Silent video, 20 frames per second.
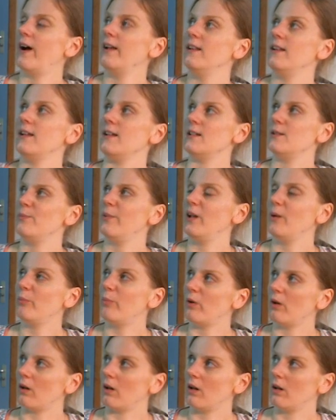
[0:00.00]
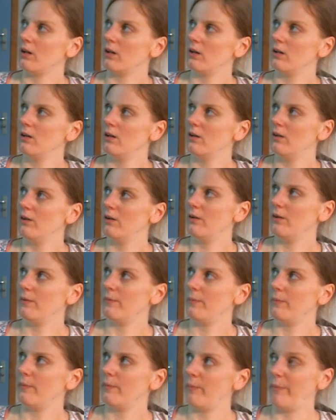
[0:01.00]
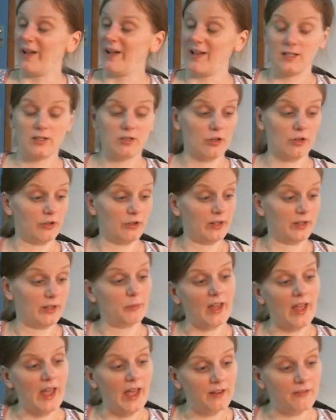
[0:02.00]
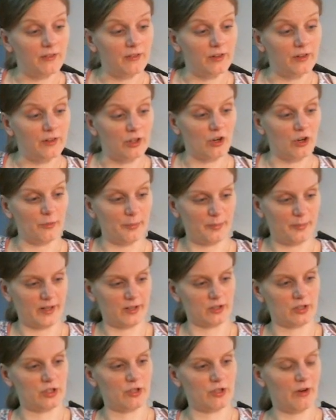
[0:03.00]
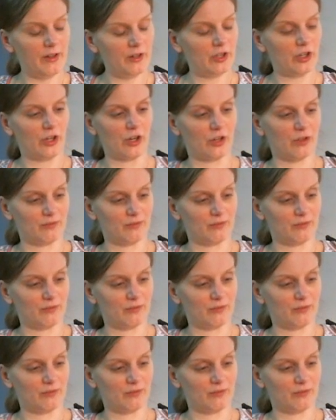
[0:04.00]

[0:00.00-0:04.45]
these people based on their behavior compared to other